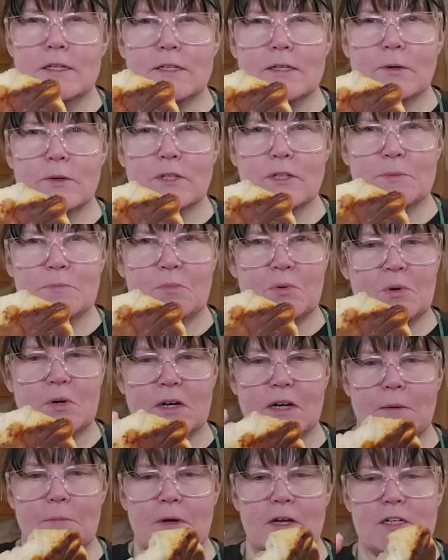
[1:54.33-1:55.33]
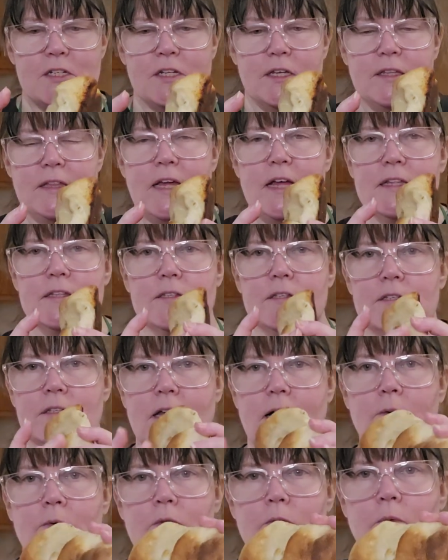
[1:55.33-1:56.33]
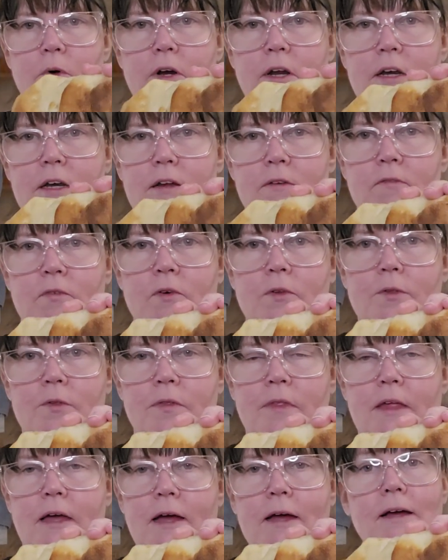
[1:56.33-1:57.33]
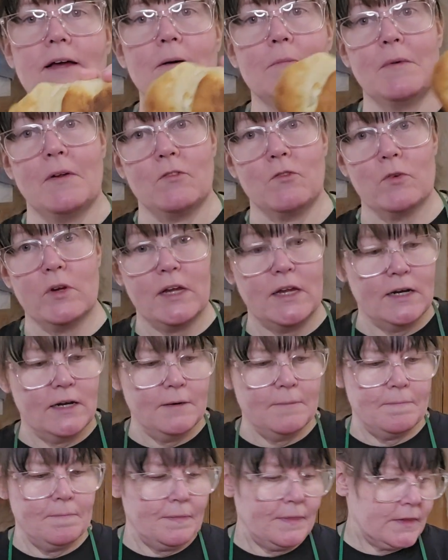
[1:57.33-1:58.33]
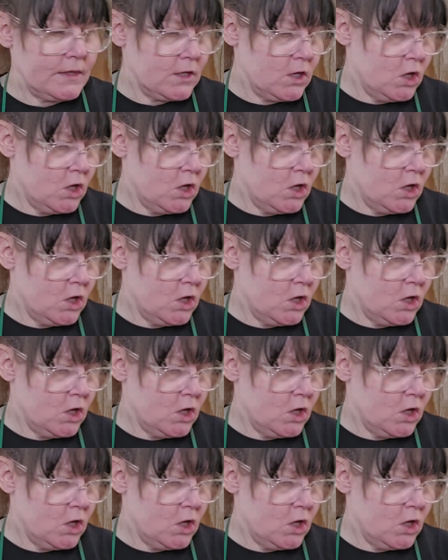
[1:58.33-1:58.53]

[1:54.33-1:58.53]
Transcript: So it's pretty much like that's, I wouldn't want it any further than that. I'm gonna have to reheat it.